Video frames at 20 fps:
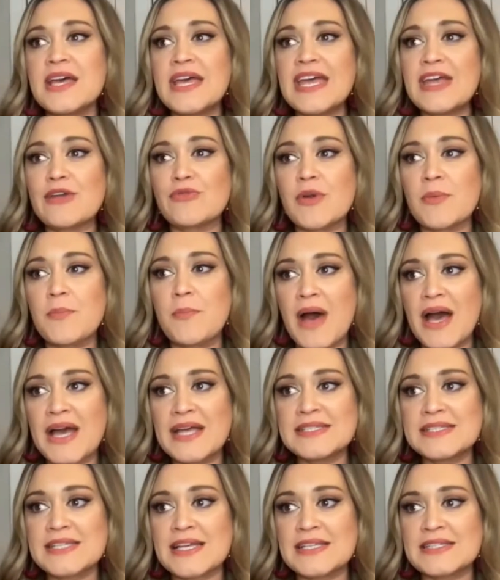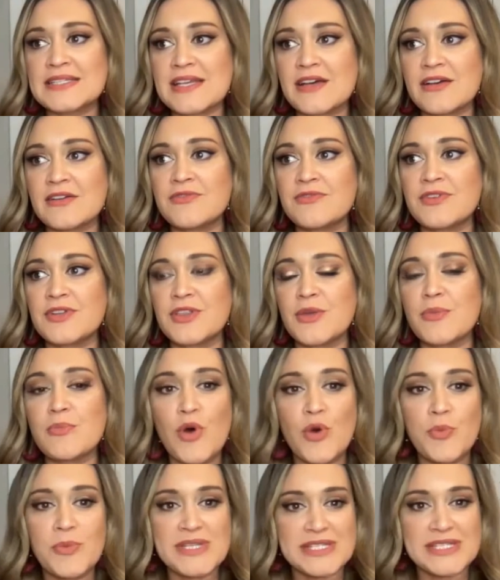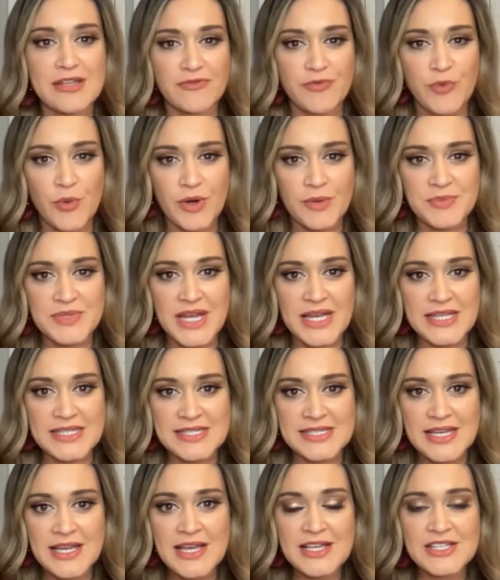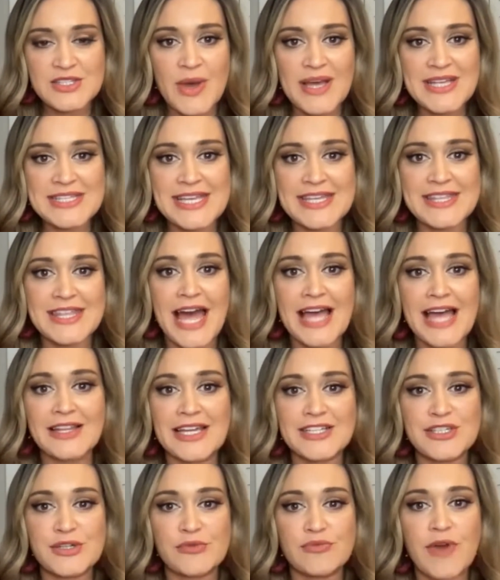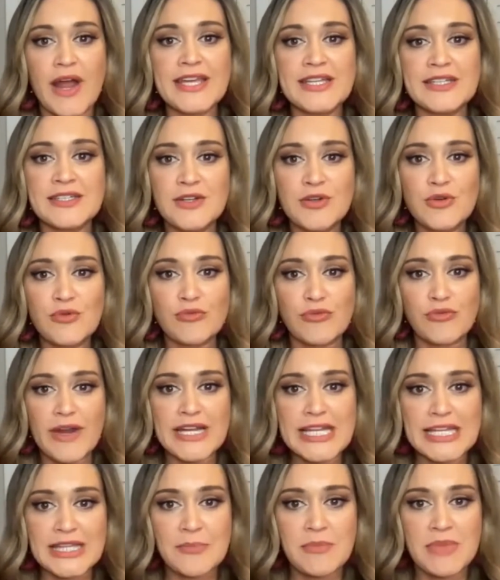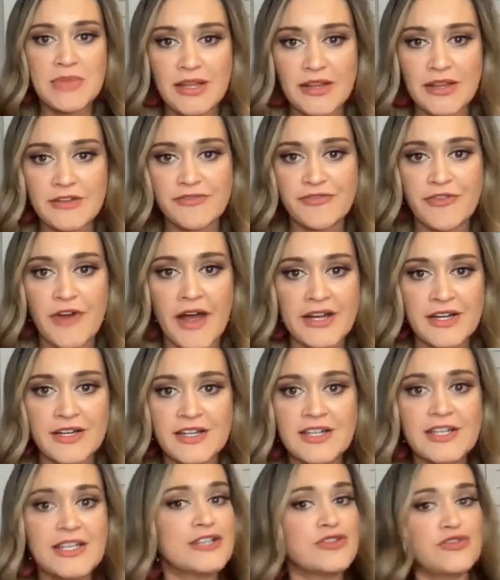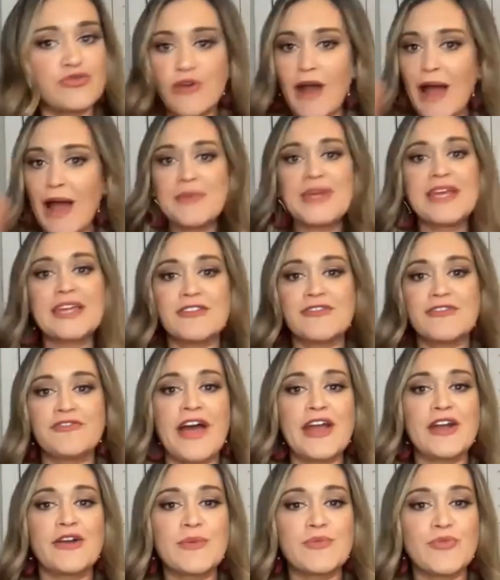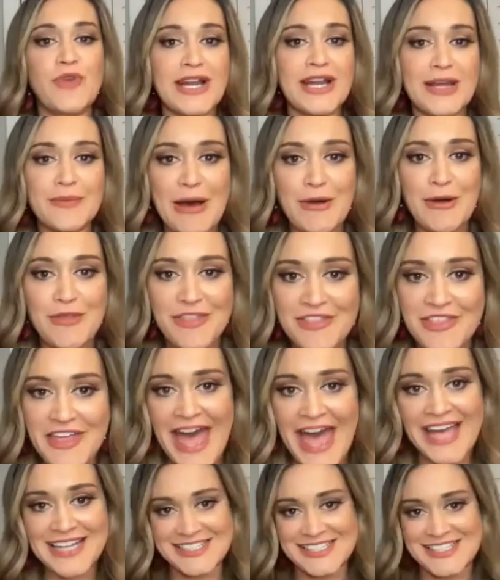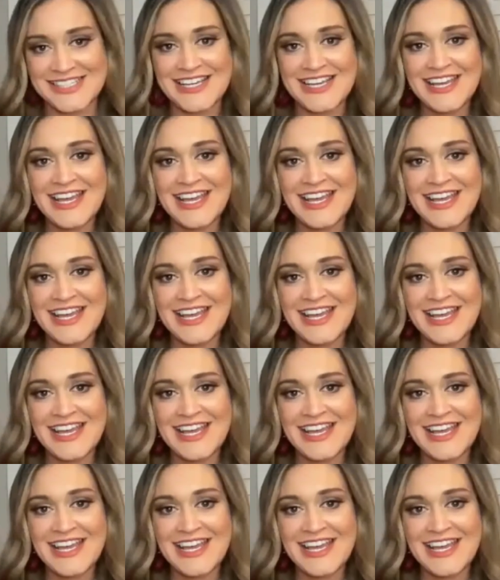It reminds us of the moments that formed us. So I say that I like to write right in the middle of the fire, like drop me in the fire. I'm writing about that.